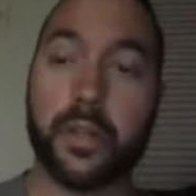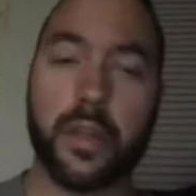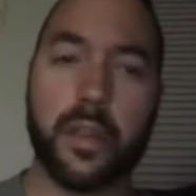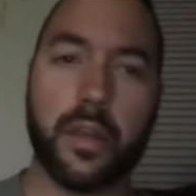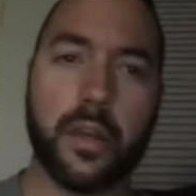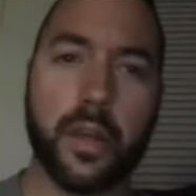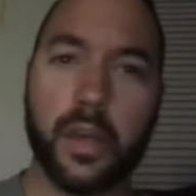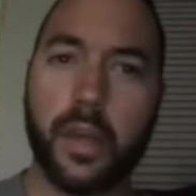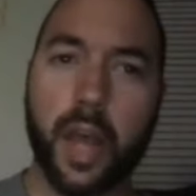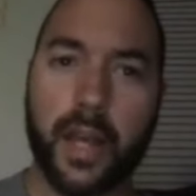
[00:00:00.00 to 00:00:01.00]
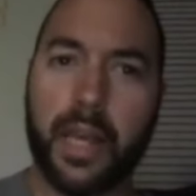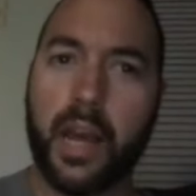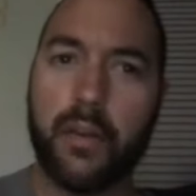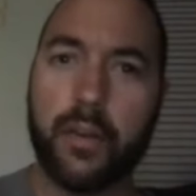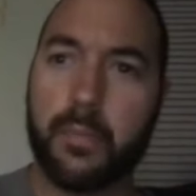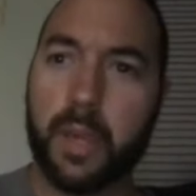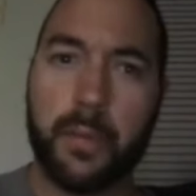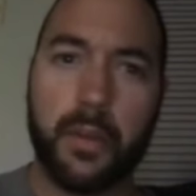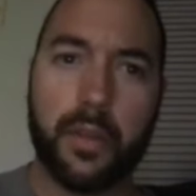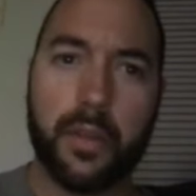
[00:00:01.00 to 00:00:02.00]
I think I counted
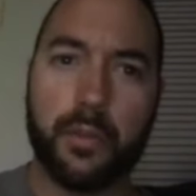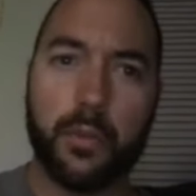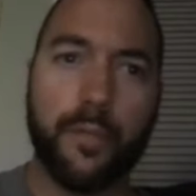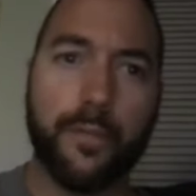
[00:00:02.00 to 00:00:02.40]
maybe, I think it was what,